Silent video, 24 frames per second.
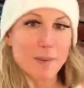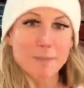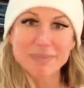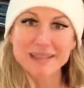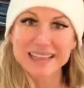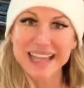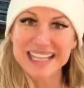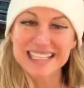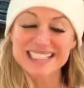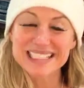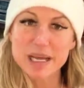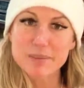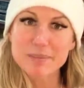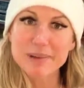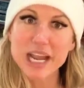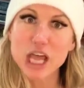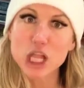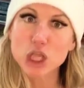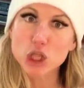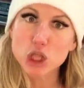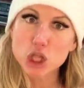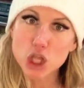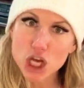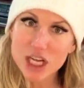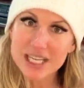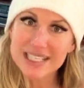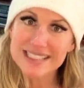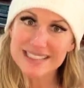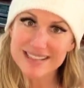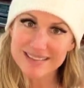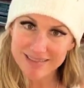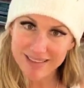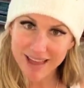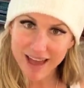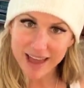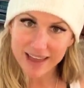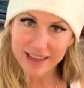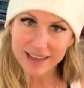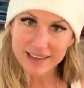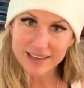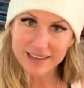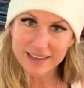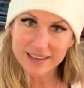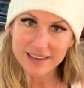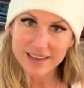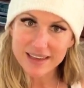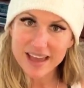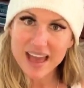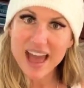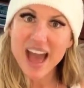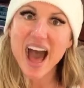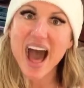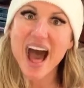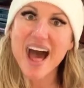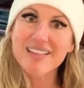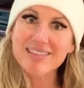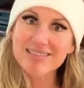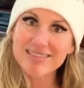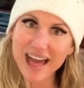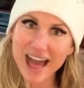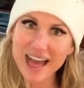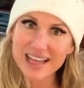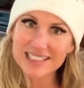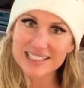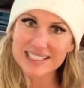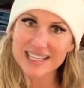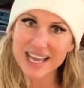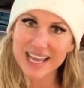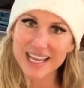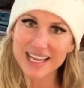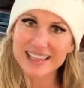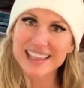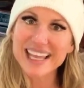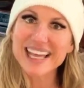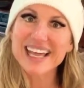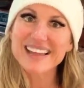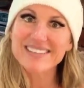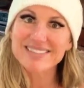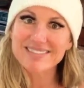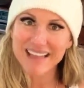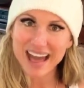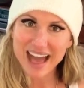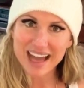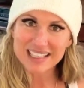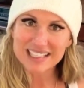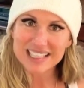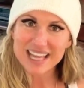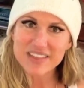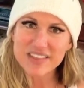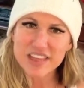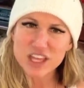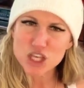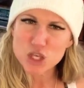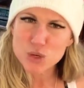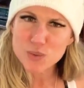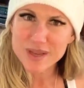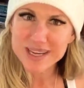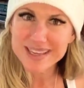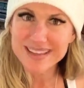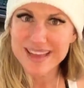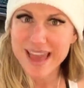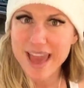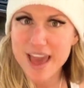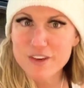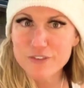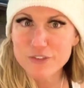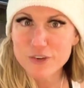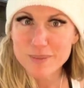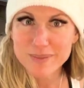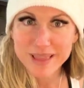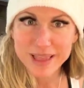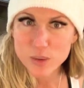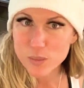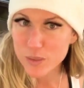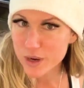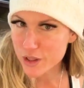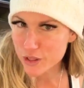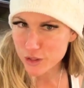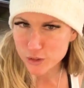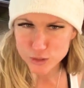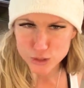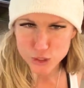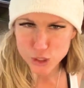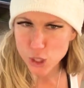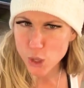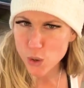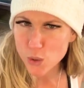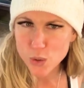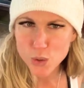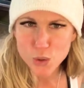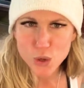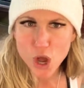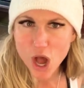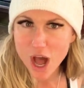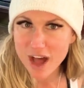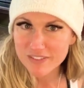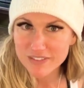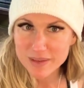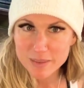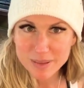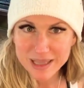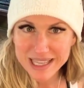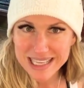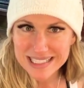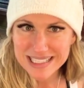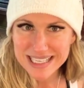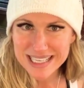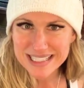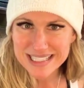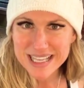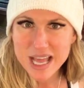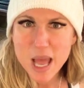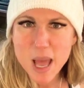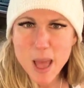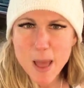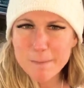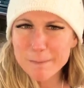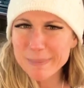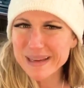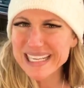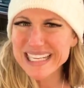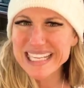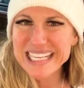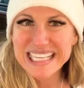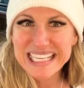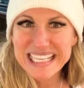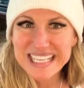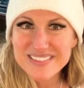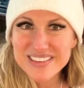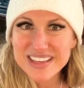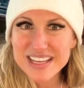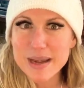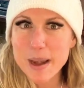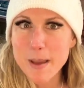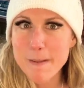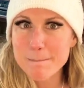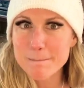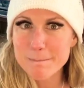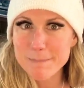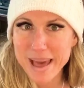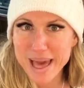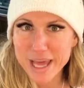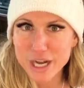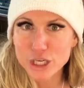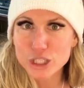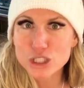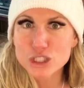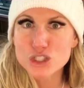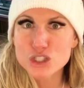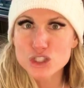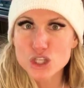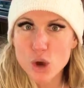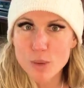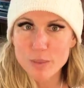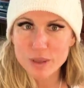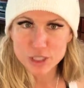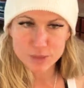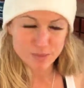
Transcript: blends up, and it looks like a latte, like a latte that you would get from like one of those local coffee places, but even better, so much